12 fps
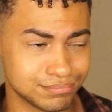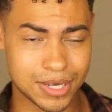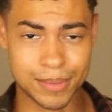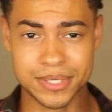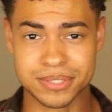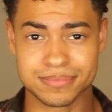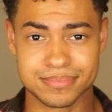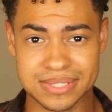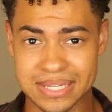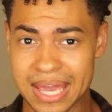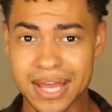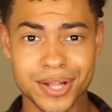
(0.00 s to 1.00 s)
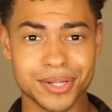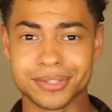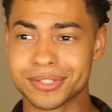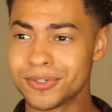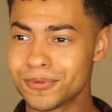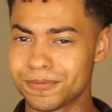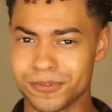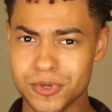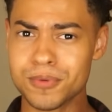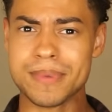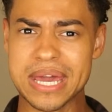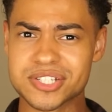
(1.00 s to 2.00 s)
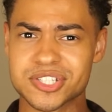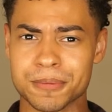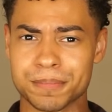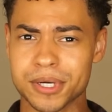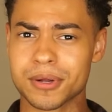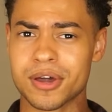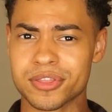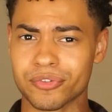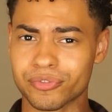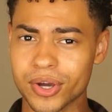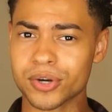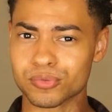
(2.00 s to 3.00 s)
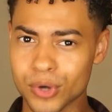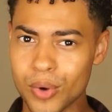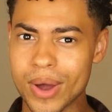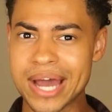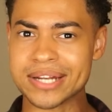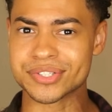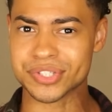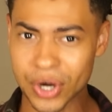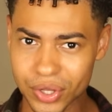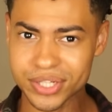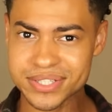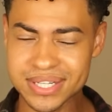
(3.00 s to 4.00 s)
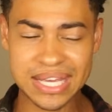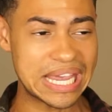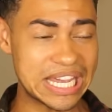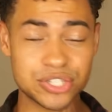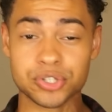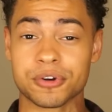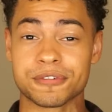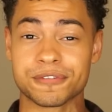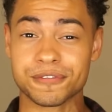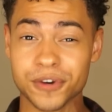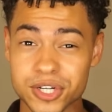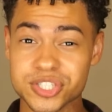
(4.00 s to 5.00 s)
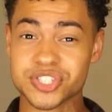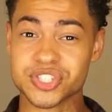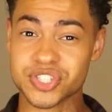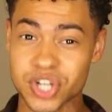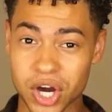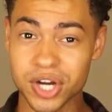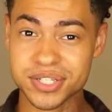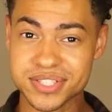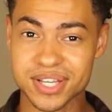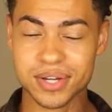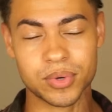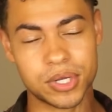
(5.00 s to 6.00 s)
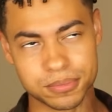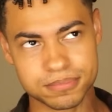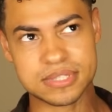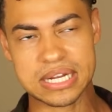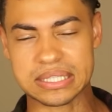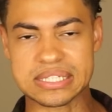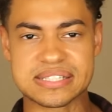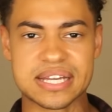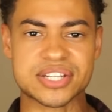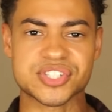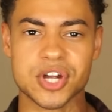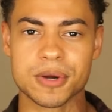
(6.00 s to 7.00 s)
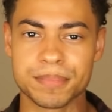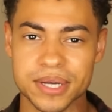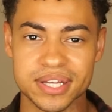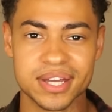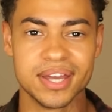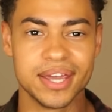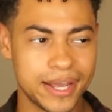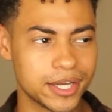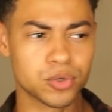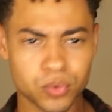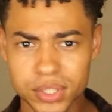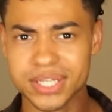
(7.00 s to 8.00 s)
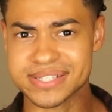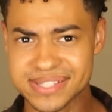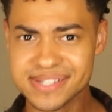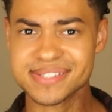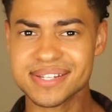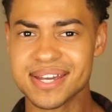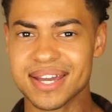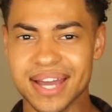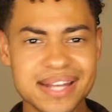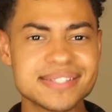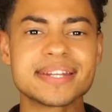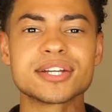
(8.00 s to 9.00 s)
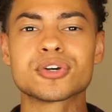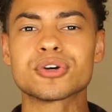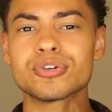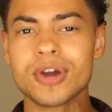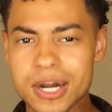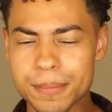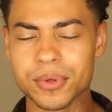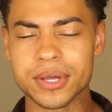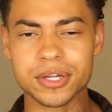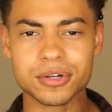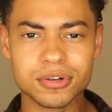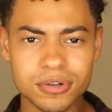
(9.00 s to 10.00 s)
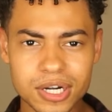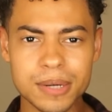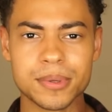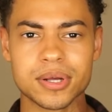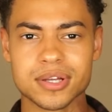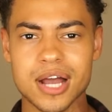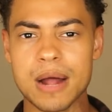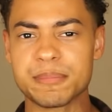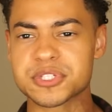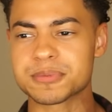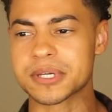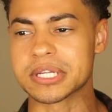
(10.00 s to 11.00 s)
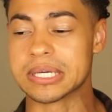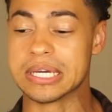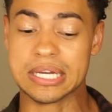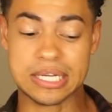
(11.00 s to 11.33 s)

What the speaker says: I mean, hell, you managed to put it on the front row at Darlington in your first start. Well, technically second start, but in your rookie season. That's an incredible, incredible accomplishment.